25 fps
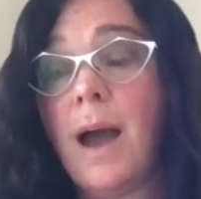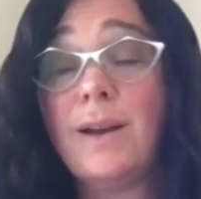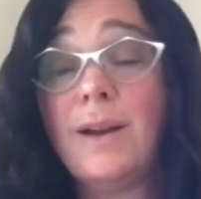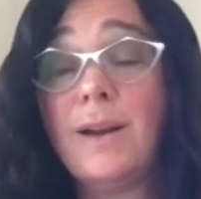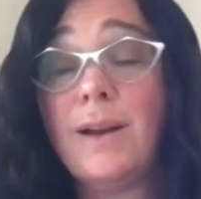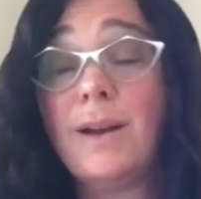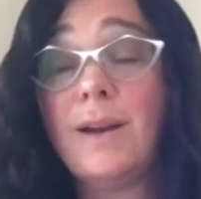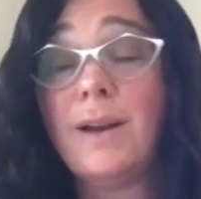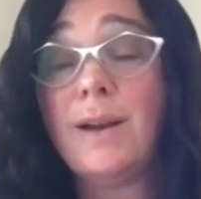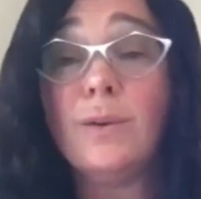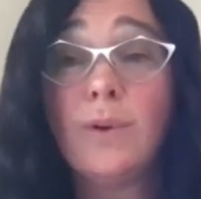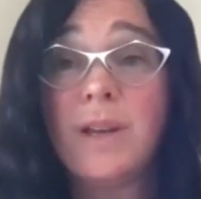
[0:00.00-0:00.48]

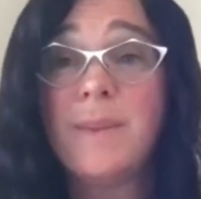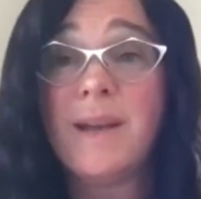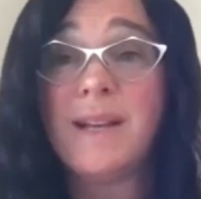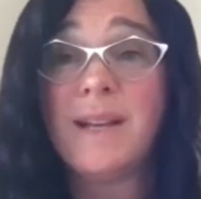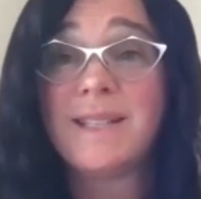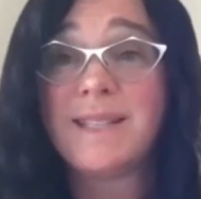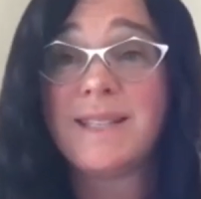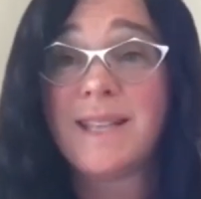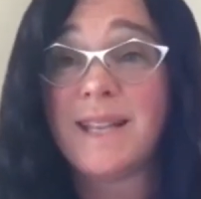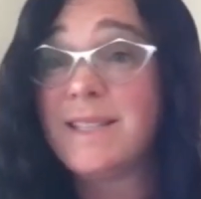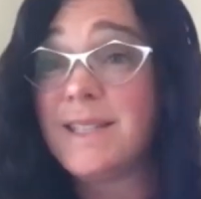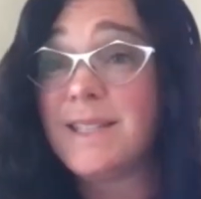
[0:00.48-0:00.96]
I don't know that
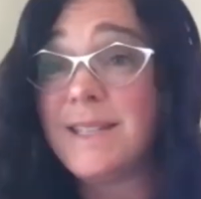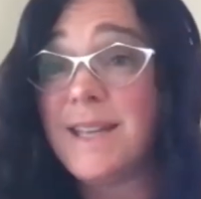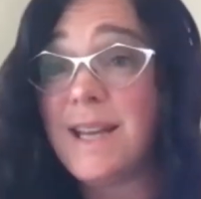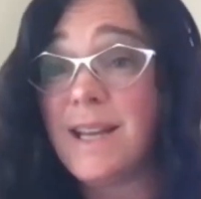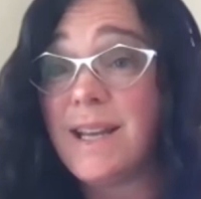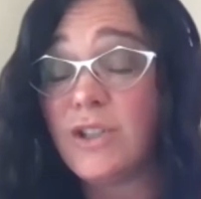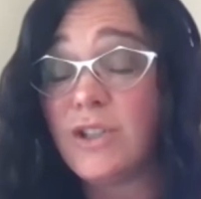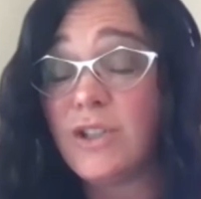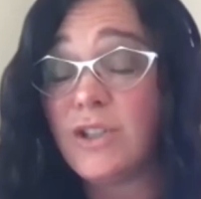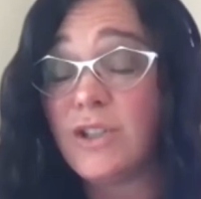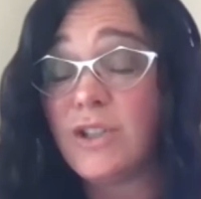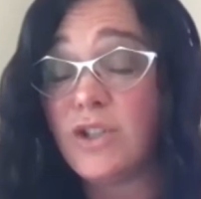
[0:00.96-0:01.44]
it makes sense
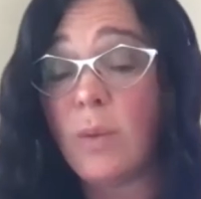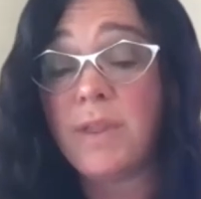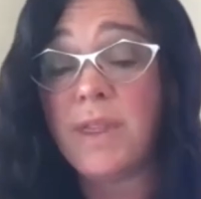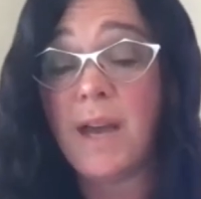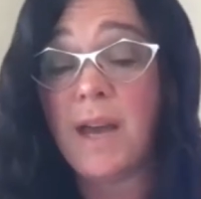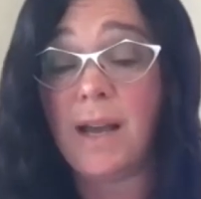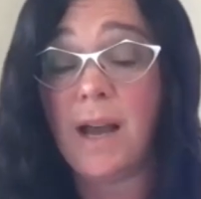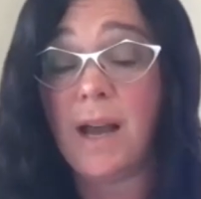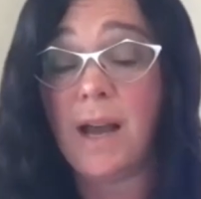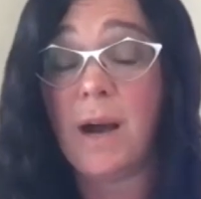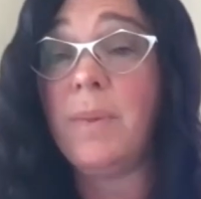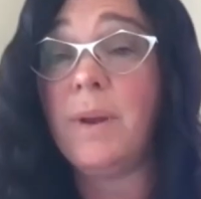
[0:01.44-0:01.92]
to take a job
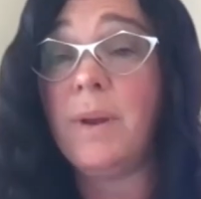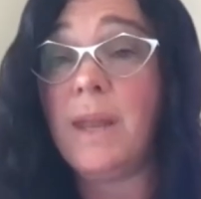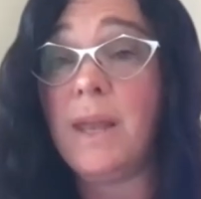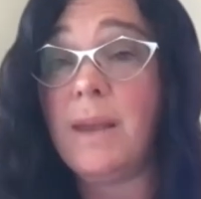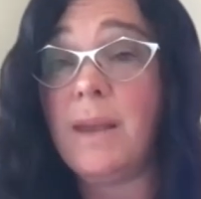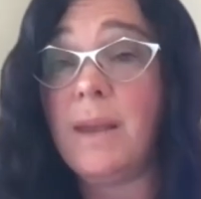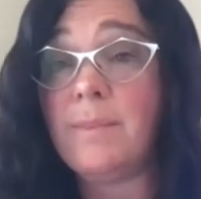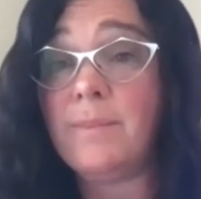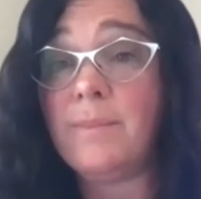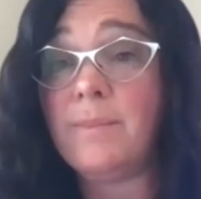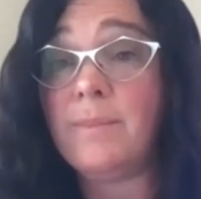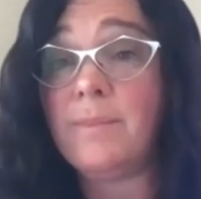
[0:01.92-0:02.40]
with that
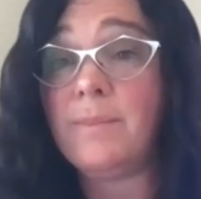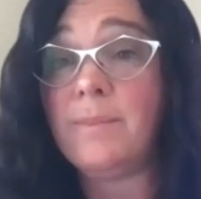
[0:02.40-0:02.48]
company.